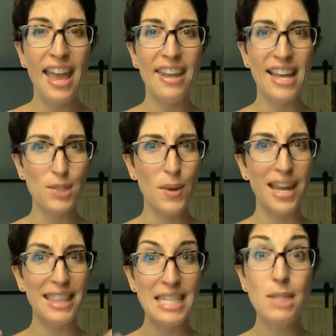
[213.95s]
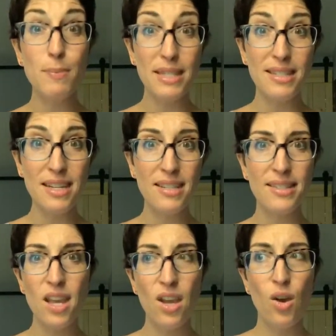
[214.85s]
And that's why this
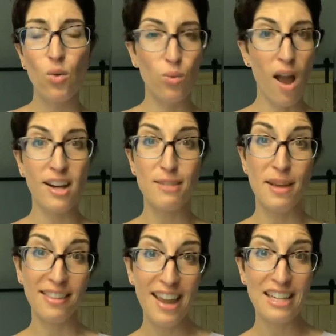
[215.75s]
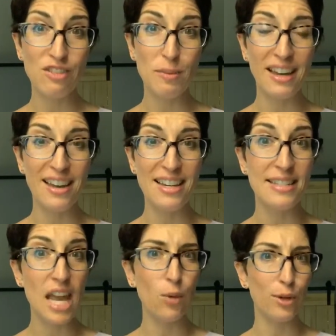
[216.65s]
business rocks my life
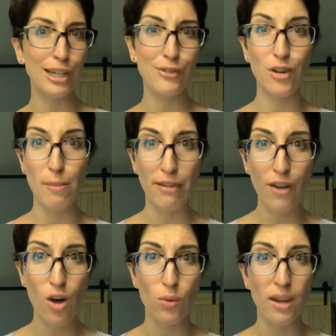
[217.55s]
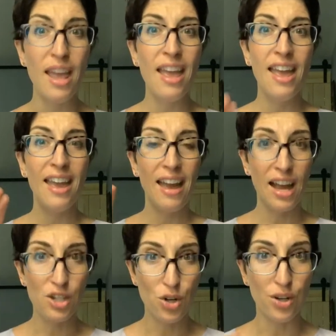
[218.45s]
because I work it from my phone.
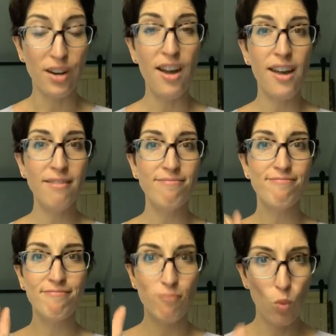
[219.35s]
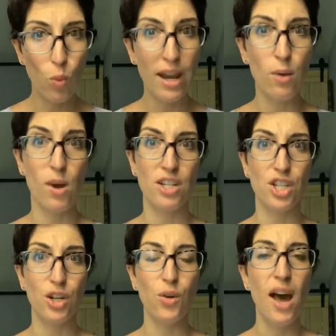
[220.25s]
I turn it on when I want
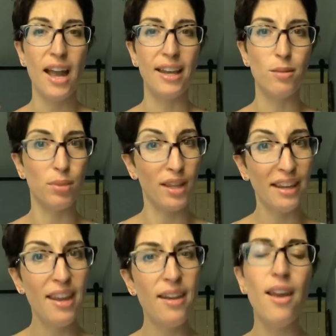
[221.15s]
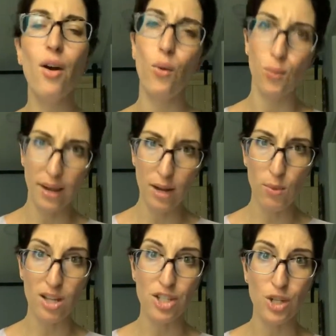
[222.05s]
to. I can plug in when I
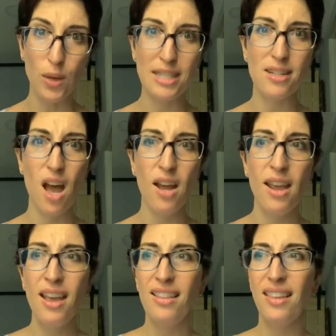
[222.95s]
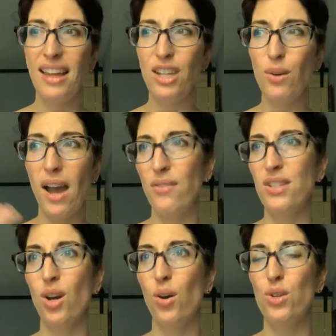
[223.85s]
want to. It's not like you have
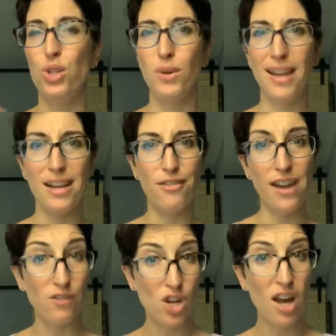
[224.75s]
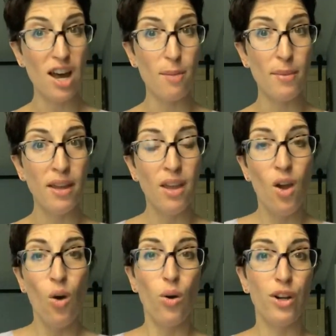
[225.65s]
to go to a 9-to-5 job
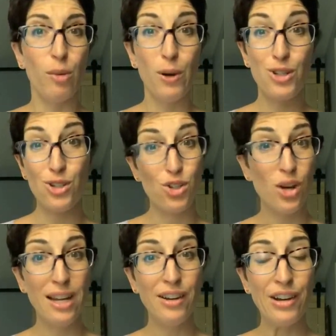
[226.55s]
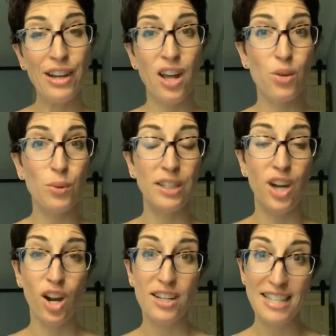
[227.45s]
or your personal trainer and on a really
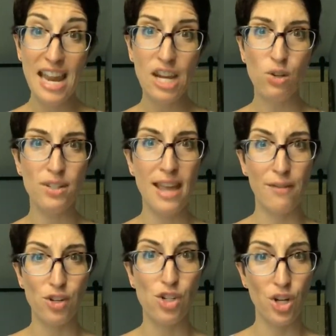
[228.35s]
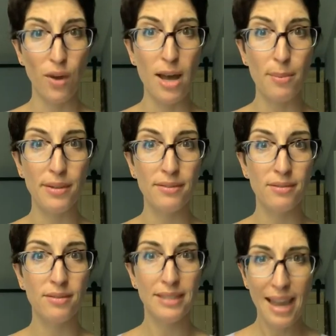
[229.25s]
hard day, you just have to show up.
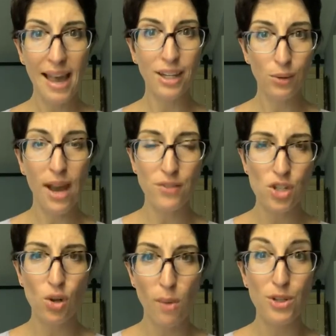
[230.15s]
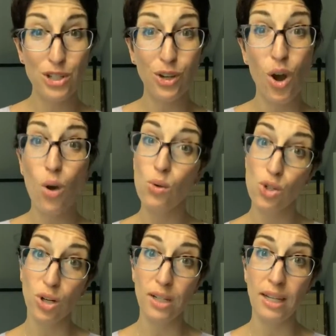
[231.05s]
Yeah, you have to show up to your own
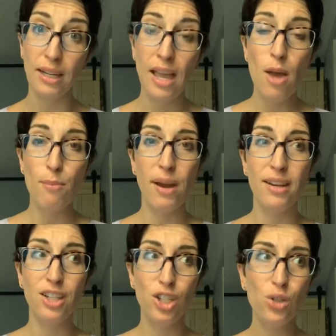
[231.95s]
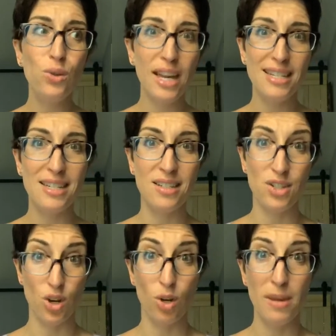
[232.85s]
journey, but you get to
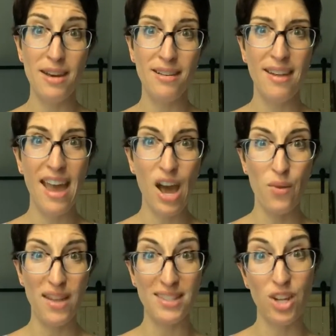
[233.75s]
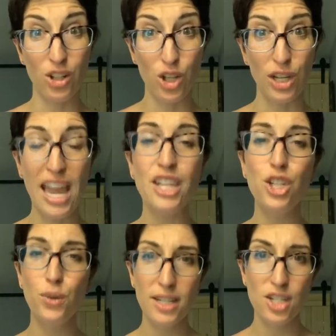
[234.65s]
determine how that's going to look and
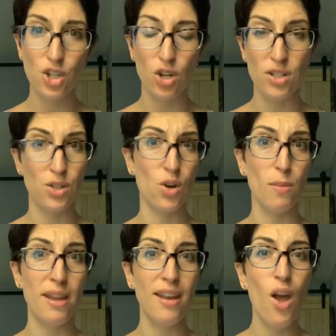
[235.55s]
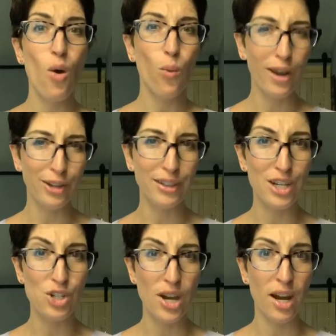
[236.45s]
you get to determine what you're going
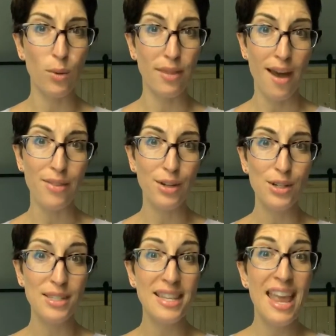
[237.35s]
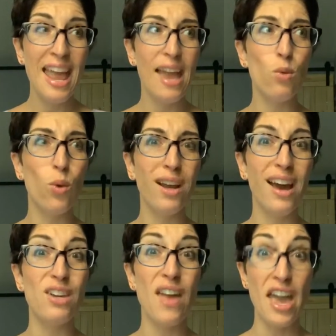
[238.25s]
to share with others and what
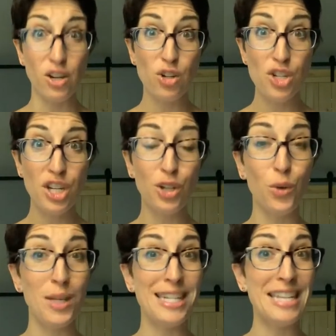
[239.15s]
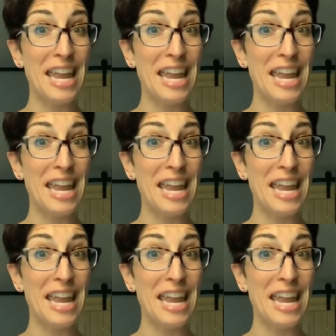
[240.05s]
kind of energy you're going to